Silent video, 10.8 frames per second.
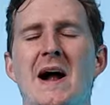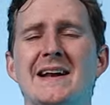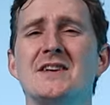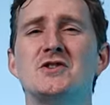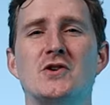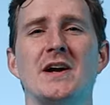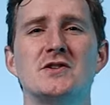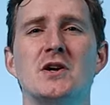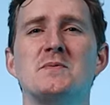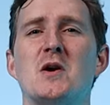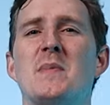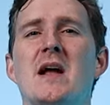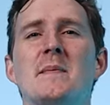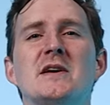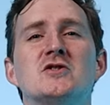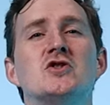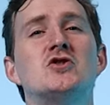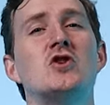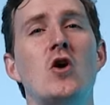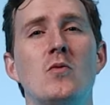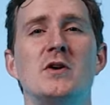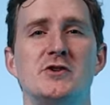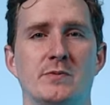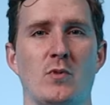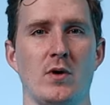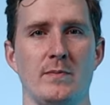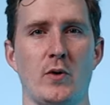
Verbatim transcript: Podcast transcripts are becoming so much more